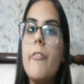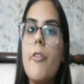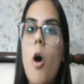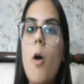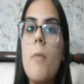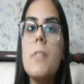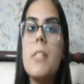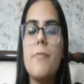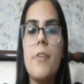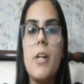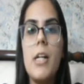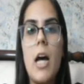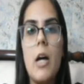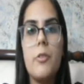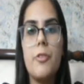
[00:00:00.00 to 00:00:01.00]
forms
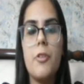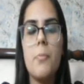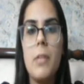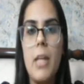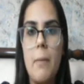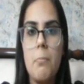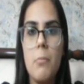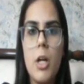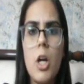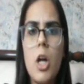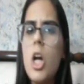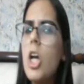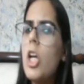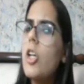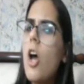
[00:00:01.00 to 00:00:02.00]
filled out from them.
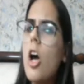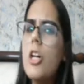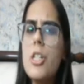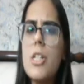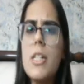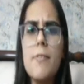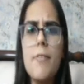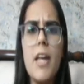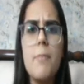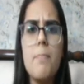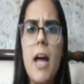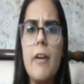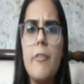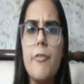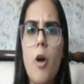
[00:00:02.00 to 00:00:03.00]
Mm-hmm. Not just
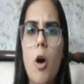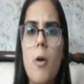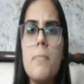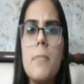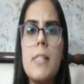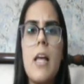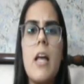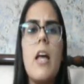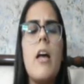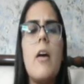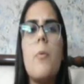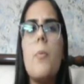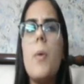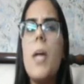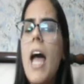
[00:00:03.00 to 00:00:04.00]
feedback forms.
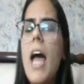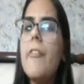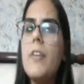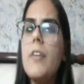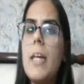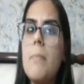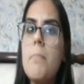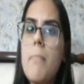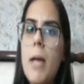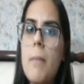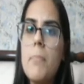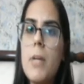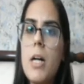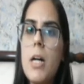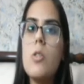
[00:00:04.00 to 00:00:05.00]
We have team
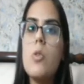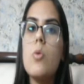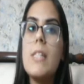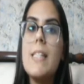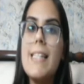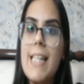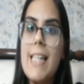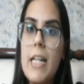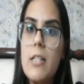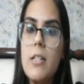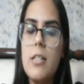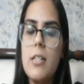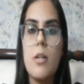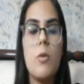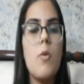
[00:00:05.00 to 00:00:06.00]
members who sit,
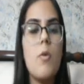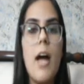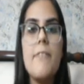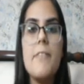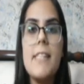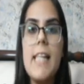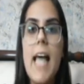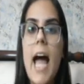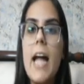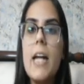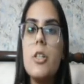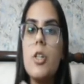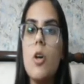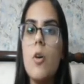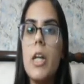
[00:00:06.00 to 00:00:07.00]
who have
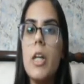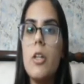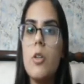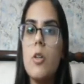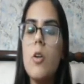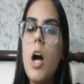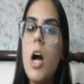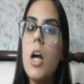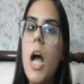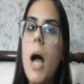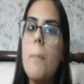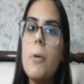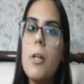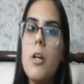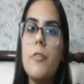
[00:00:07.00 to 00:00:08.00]
sat during, you know, a
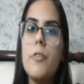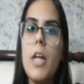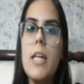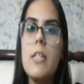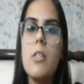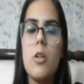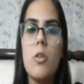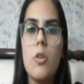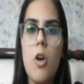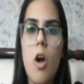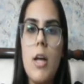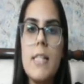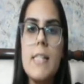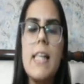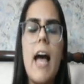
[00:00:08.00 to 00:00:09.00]
couple of days
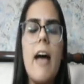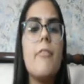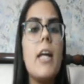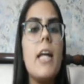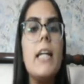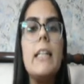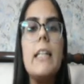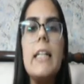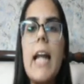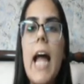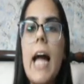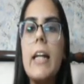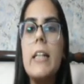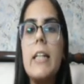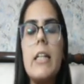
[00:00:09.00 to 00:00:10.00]
across, have
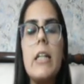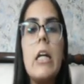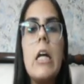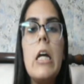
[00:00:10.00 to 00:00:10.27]
interacted